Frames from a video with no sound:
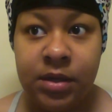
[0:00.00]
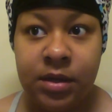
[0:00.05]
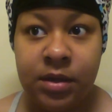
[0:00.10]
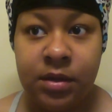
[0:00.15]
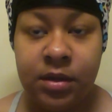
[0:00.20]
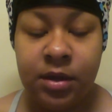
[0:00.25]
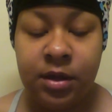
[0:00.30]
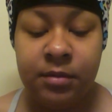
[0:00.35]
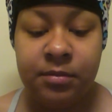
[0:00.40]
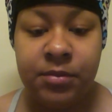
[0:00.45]

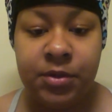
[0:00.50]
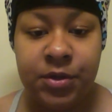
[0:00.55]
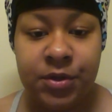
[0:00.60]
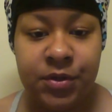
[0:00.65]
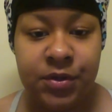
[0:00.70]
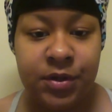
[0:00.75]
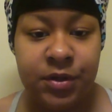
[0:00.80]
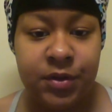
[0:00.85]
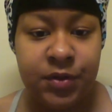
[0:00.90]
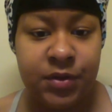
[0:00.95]
cup, the
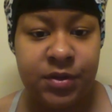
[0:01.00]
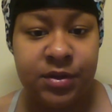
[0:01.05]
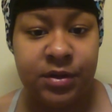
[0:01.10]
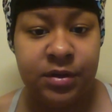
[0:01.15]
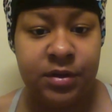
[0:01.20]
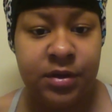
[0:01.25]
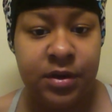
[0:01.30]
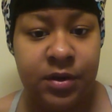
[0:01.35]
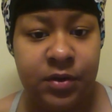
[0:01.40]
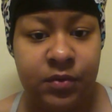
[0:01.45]
little
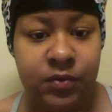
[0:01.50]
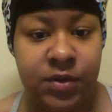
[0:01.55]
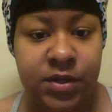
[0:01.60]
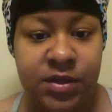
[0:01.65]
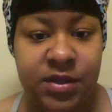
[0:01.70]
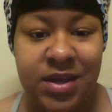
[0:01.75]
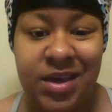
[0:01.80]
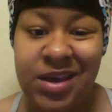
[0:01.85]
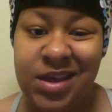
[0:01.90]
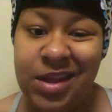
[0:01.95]
silicone
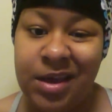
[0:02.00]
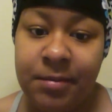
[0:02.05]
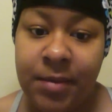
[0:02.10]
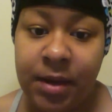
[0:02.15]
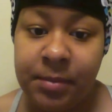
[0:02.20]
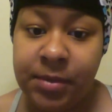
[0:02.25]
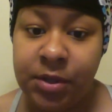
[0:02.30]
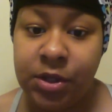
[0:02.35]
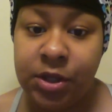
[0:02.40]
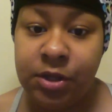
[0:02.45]
ones. They
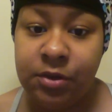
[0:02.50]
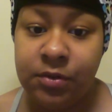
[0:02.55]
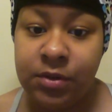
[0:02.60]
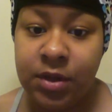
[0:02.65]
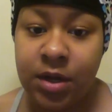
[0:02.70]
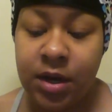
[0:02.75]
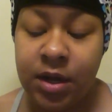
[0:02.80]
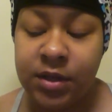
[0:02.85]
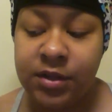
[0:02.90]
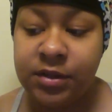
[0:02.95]
might be cute and
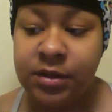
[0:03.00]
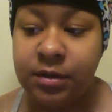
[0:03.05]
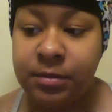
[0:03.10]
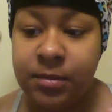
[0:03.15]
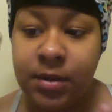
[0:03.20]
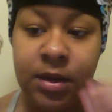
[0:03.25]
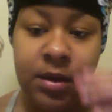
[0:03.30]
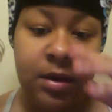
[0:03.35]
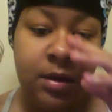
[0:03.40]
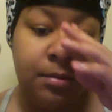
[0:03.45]
awesome,
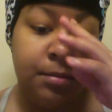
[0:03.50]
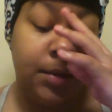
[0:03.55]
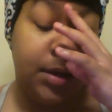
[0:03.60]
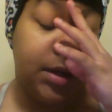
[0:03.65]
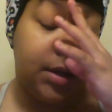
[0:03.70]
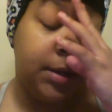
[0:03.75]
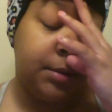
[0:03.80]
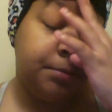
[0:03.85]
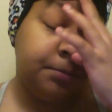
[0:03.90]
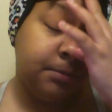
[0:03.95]

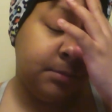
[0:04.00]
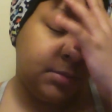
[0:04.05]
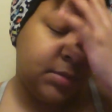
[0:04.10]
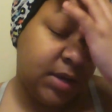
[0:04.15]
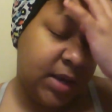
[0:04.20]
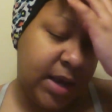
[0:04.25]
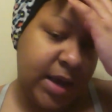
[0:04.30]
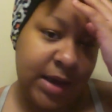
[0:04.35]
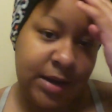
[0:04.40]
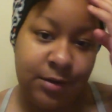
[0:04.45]
but
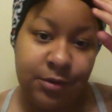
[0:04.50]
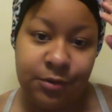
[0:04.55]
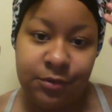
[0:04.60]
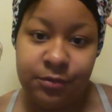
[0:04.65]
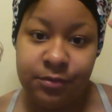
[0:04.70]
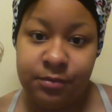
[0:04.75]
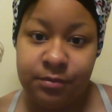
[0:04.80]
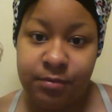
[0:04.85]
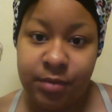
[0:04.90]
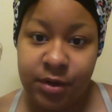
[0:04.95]
I
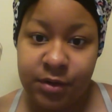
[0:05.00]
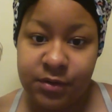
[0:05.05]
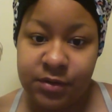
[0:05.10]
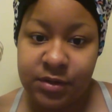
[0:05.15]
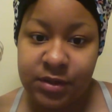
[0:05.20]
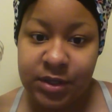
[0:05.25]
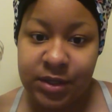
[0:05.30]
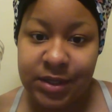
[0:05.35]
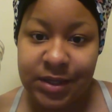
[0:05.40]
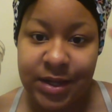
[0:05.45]
don't
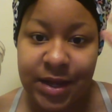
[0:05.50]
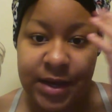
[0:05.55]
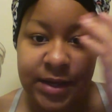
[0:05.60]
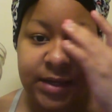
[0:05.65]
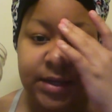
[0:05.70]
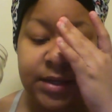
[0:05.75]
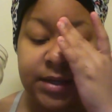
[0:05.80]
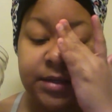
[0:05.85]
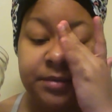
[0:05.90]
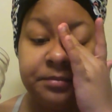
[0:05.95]
personally
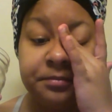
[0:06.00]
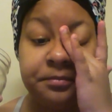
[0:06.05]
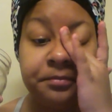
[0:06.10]
like it.